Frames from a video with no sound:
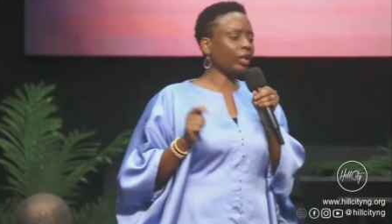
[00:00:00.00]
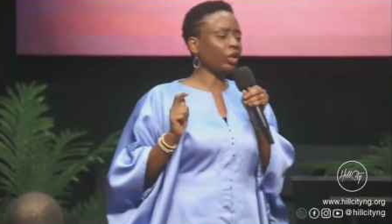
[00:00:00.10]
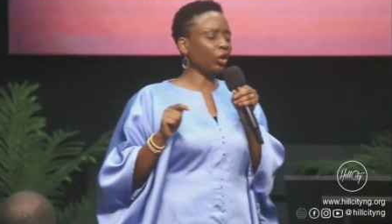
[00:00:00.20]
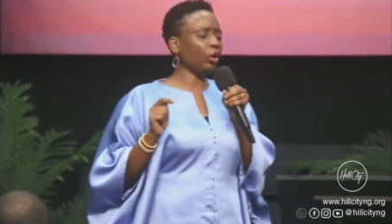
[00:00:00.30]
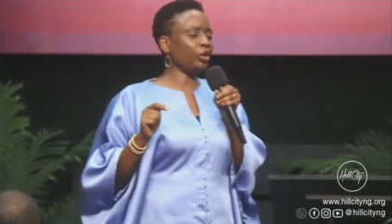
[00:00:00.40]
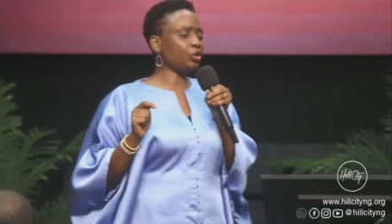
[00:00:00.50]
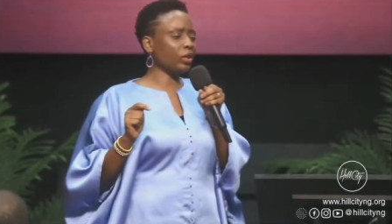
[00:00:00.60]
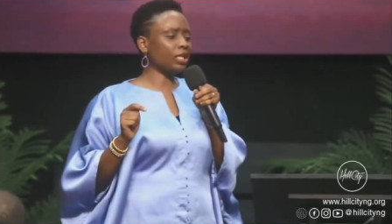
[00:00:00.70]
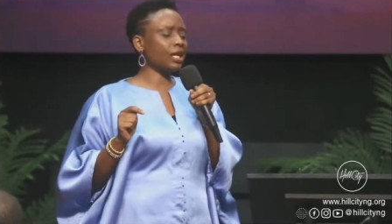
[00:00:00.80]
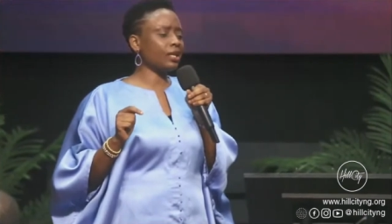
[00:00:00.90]
I know you're going
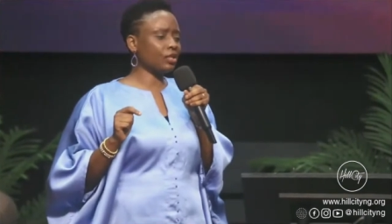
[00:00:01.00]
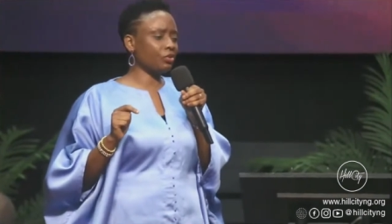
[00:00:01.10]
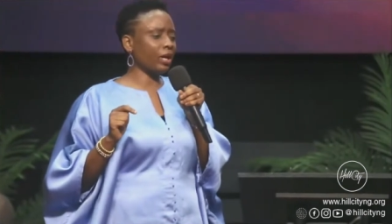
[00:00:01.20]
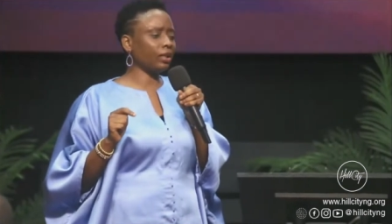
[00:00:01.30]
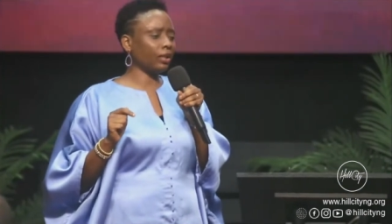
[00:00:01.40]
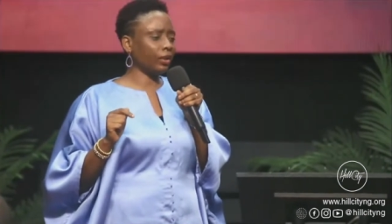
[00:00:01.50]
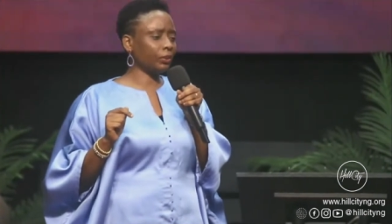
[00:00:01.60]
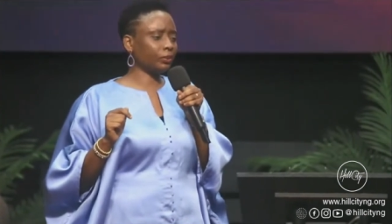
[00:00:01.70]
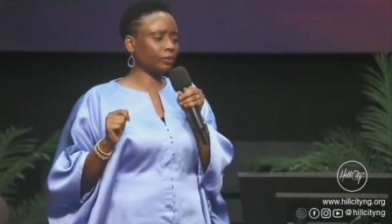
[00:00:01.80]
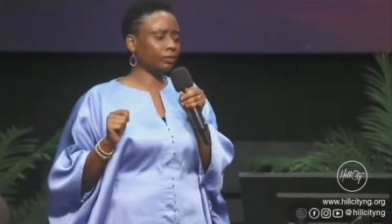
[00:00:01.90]
through a test right
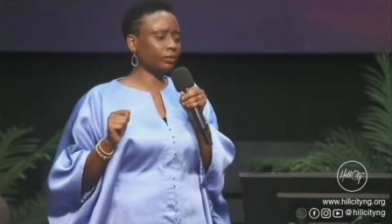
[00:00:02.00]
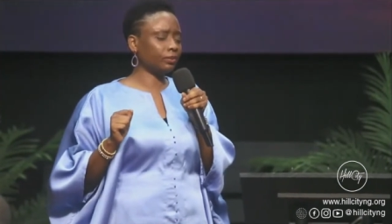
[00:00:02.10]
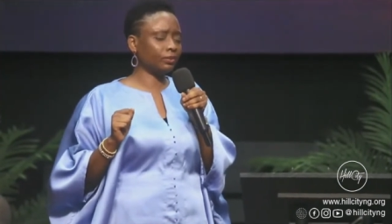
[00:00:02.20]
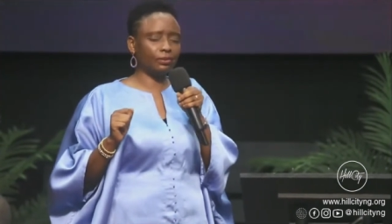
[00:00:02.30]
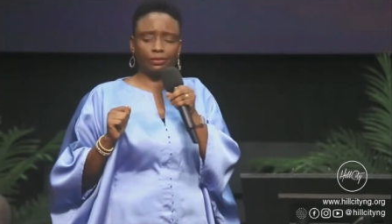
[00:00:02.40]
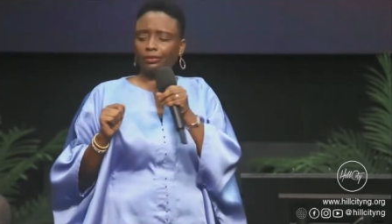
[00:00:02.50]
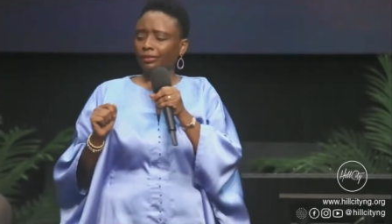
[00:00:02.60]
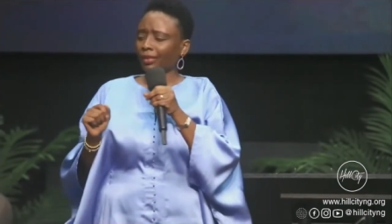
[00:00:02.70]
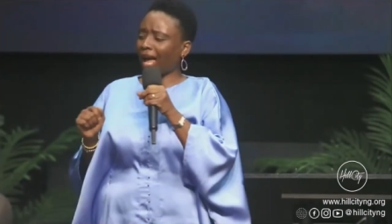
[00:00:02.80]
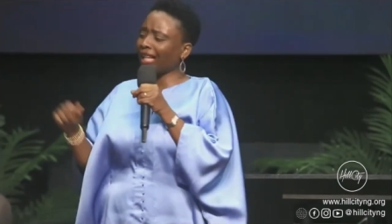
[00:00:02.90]
now.
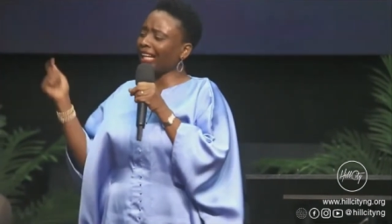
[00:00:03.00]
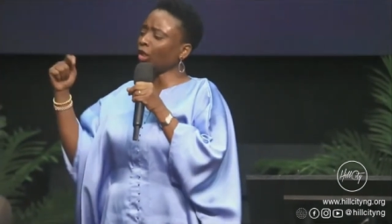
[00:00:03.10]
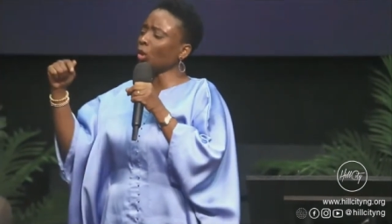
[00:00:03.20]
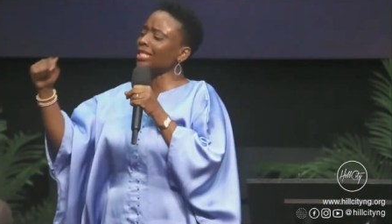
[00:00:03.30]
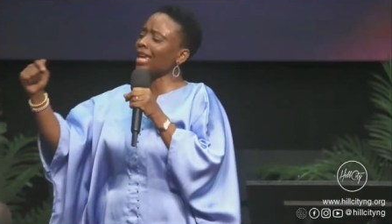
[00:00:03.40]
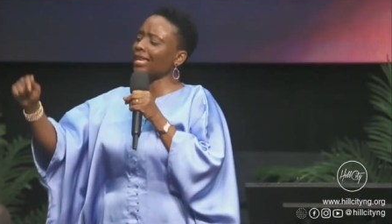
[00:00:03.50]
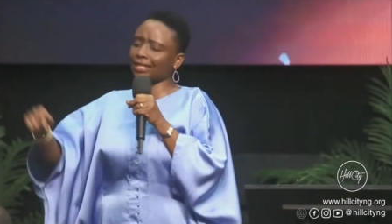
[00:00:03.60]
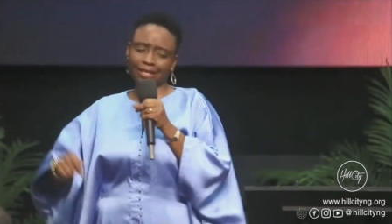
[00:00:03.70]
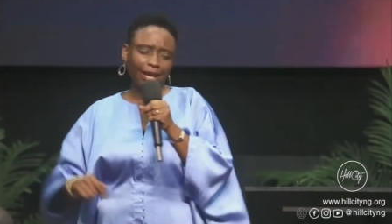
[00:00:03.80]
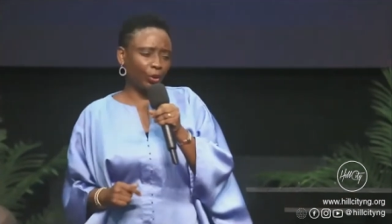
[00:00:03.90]
And I know
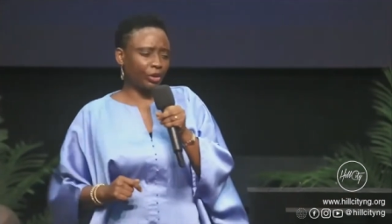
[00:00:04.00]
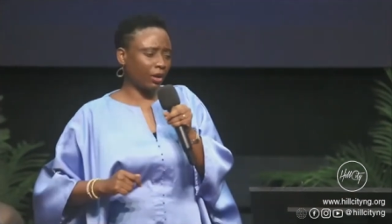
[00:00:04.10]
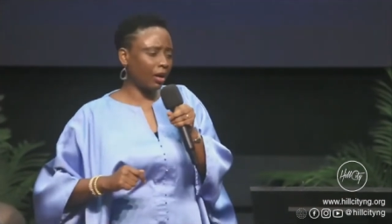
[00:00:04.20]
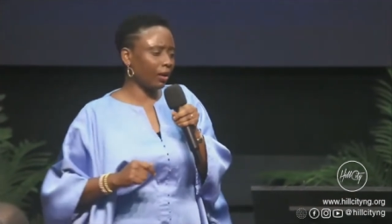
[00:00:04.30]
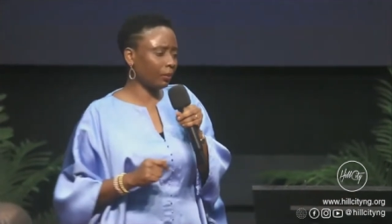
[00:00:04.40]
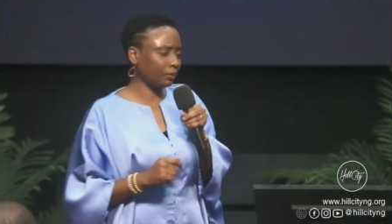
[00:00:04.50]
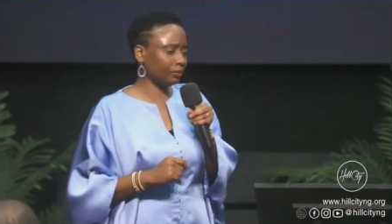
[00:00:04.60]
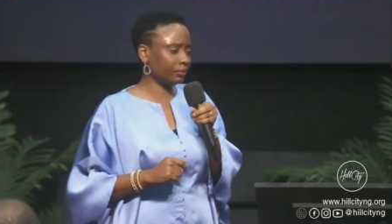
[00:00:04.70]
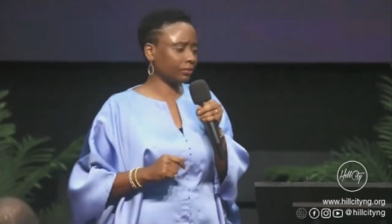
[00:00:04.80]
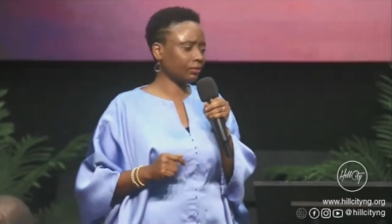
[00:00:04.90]
tests are going to come.